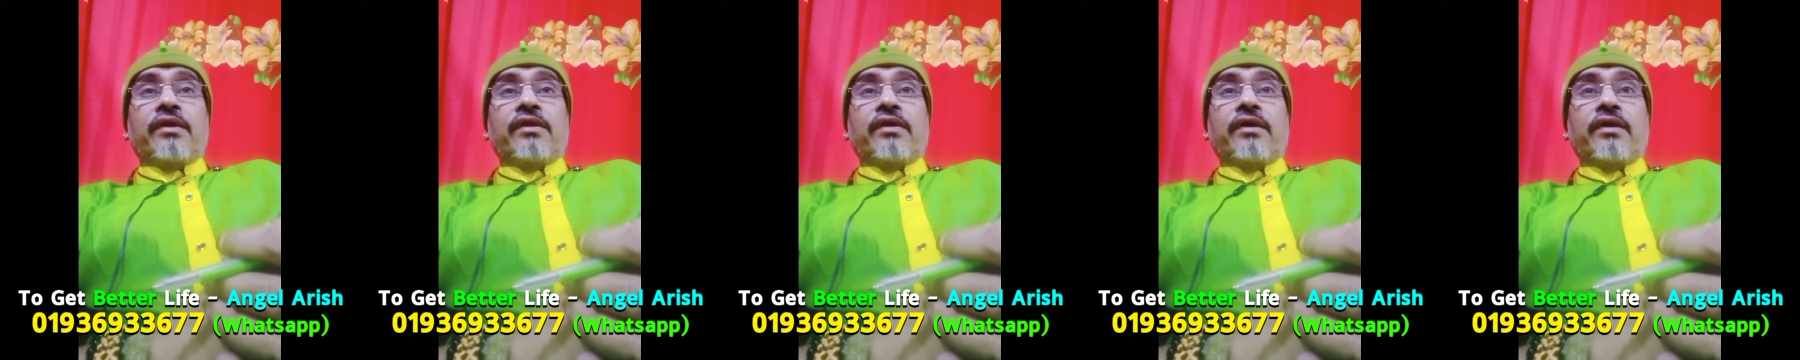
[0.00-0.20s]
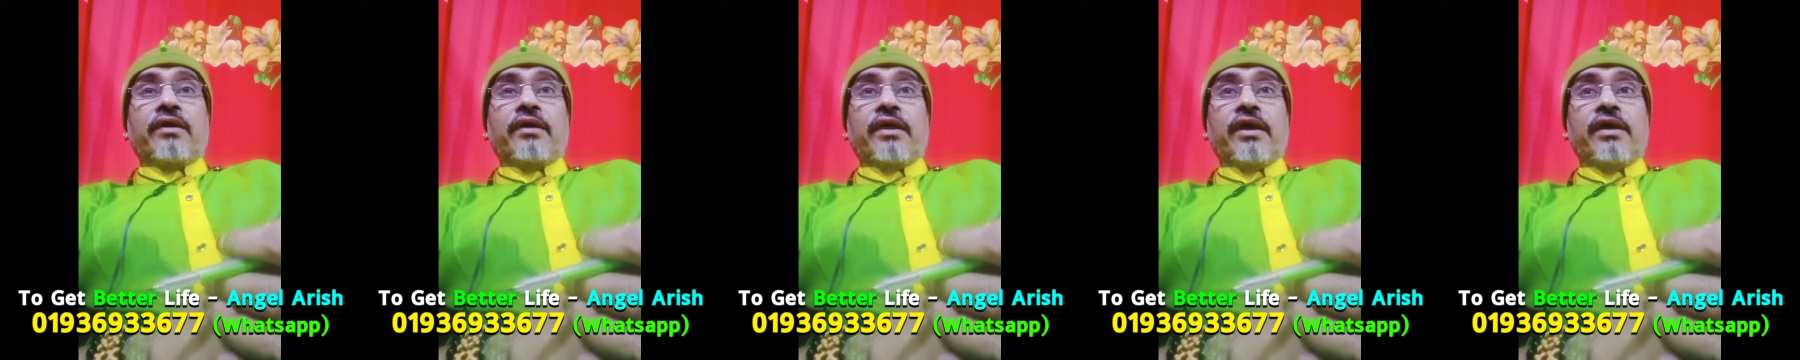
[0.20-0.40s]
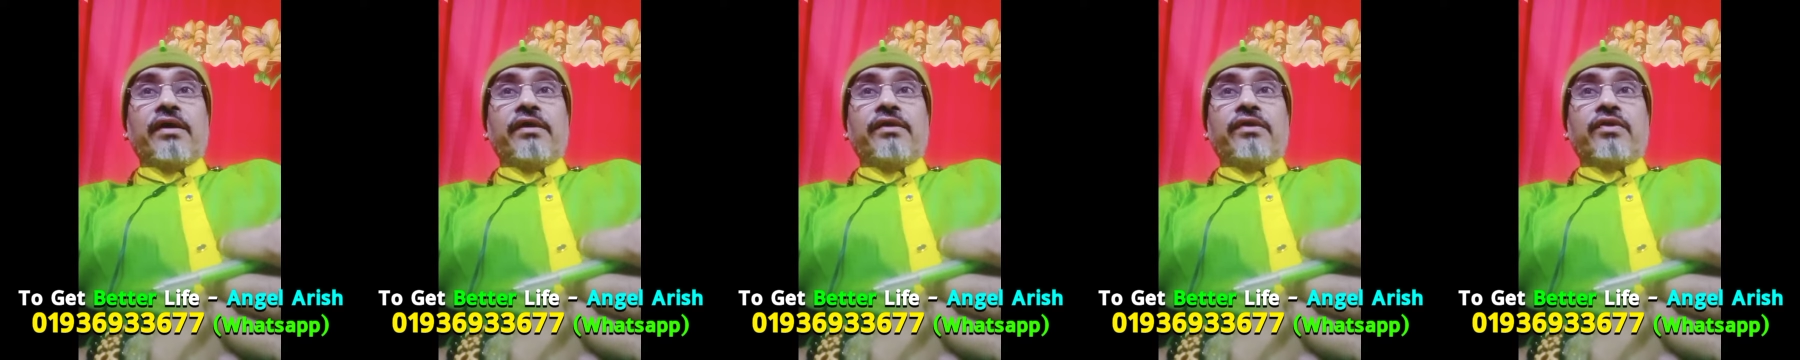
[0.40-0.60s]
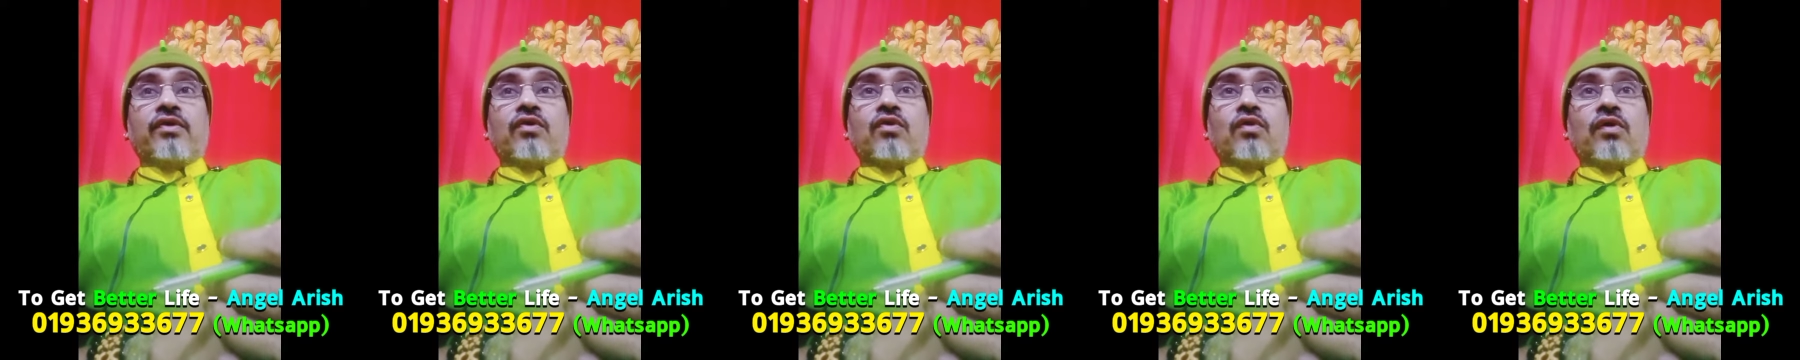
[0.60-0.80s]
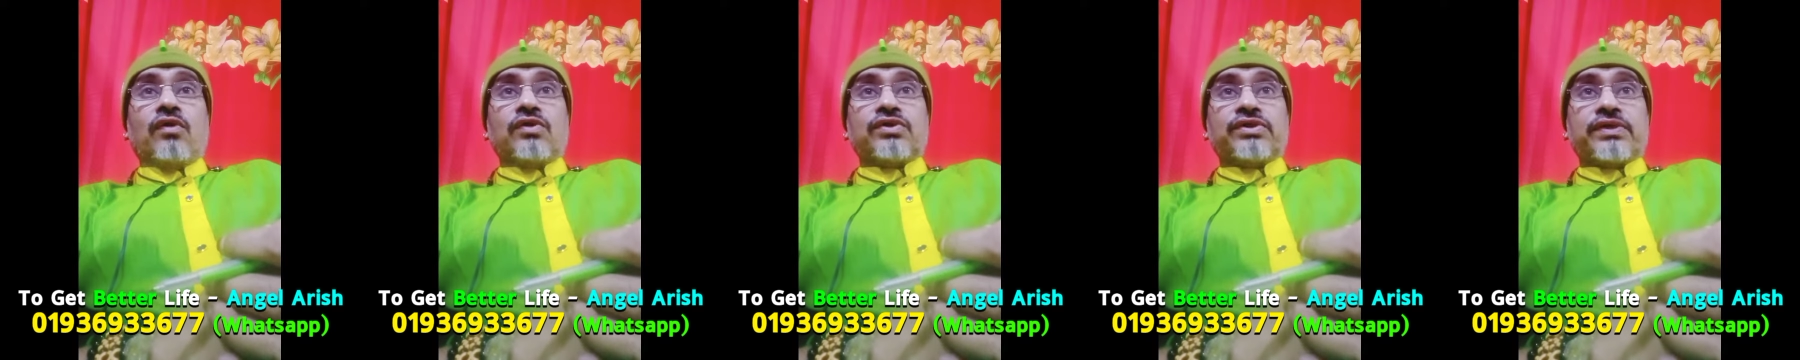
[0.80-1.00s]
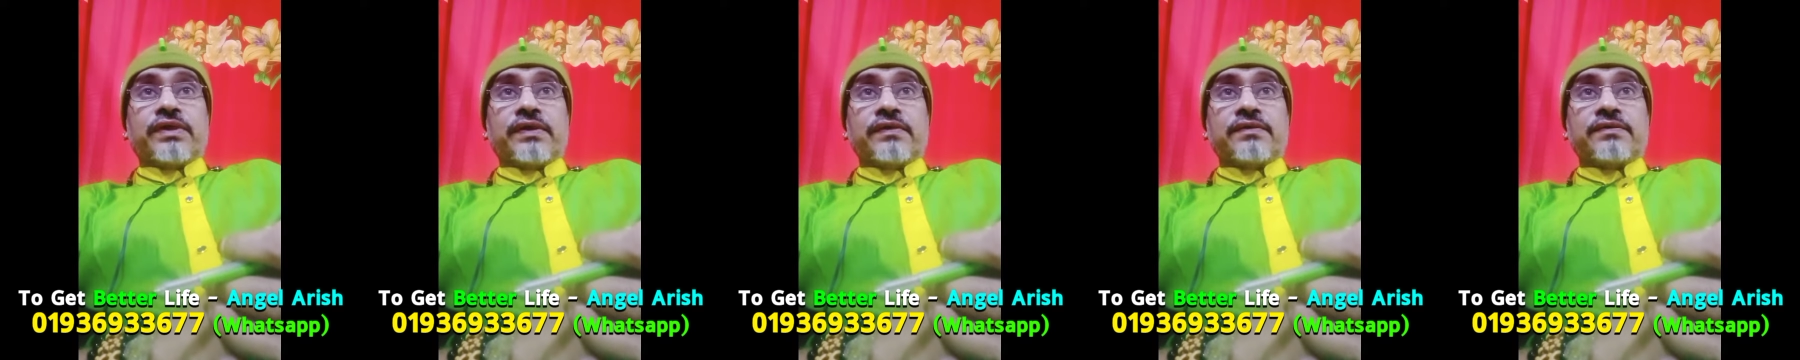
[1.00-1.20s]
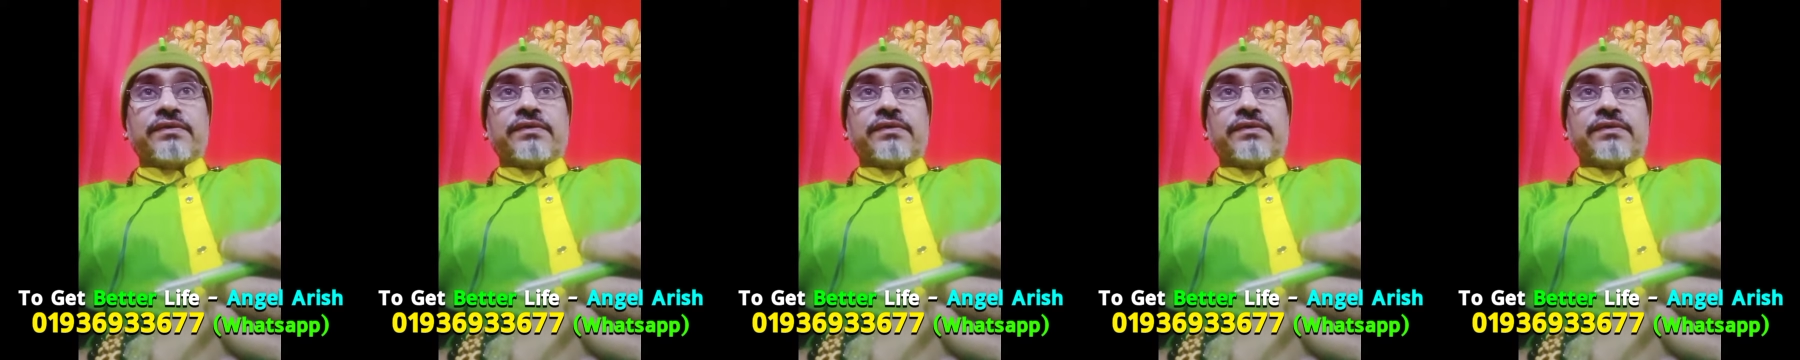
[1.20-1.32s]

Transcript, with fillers: great cautious.